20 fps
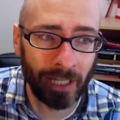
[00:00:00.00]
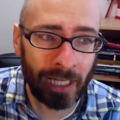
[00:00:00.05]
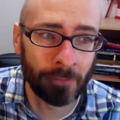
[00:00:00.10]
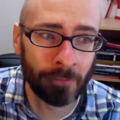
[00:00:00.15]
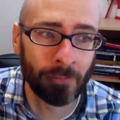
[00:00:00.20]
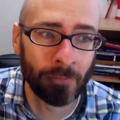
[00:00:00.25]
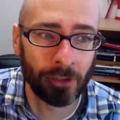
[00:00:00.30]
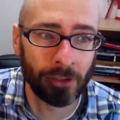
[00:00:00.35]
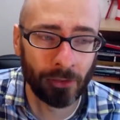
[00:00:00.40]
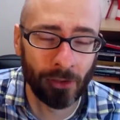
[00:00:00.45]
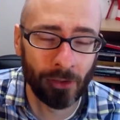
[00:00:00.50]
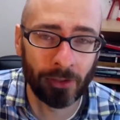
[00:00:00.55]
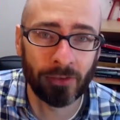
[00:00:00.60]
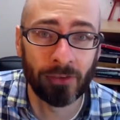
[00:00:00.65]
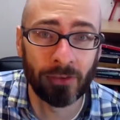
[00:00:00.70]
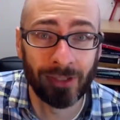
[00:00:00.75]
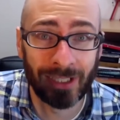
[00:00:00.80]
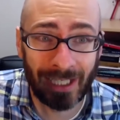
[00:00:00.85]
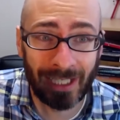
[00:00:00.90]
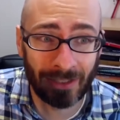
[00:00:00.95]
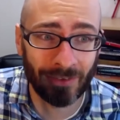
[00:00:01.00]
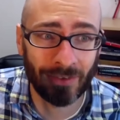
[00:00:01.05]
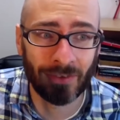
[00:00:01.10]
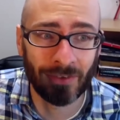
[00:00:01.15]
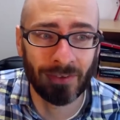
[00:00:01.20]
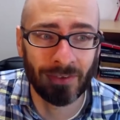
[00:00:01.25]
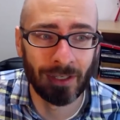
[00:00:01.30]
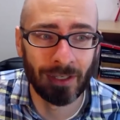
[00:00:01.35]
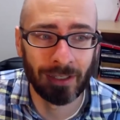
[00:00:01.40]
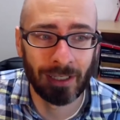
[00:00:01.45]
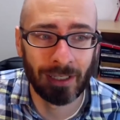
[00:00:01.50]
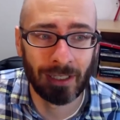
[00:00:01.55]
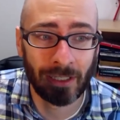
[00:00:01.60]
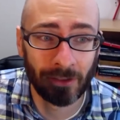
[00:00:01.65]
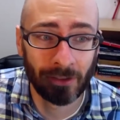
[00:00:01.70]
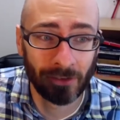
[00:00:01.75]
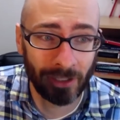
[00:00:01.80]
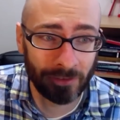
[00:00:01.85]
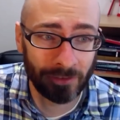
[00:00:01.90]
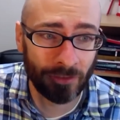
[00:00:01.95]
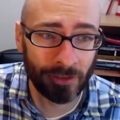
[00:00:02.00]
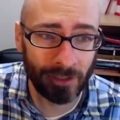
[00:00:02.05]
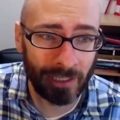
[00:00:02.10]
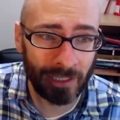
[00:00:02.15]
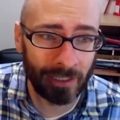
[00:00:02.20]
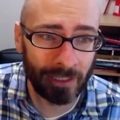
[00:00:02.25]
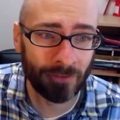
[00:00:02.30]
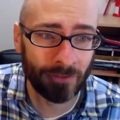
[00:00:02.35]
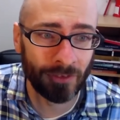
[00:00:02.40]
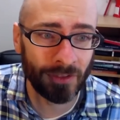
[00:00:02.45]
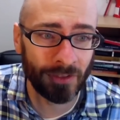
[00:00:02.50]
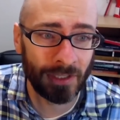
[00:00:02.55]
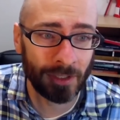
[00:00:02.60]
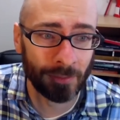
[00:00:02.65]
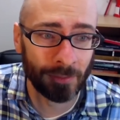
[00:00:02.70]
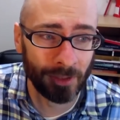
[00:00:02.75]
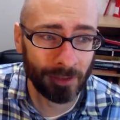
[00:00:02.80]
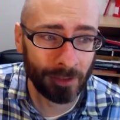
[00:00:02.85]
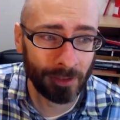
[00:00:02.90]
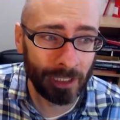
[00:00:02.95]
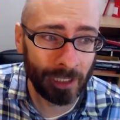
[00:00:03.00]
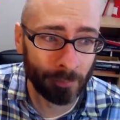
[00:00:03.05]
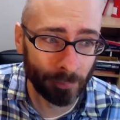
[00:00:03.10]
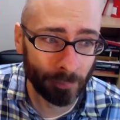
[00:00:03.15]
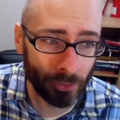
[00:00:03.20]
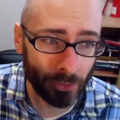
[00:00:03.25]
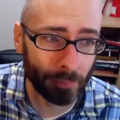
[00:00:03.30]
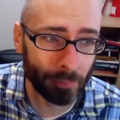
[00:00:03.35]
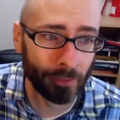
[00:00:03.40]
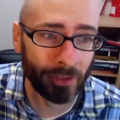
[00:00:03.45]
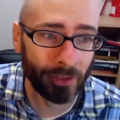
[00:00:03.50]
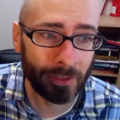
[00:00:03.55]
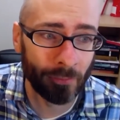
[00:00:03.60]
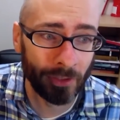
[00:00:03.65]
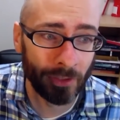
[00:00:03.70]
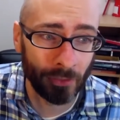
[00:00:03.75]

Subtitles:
a landmark lawsuit against the CIA, alleging the agency had been improperly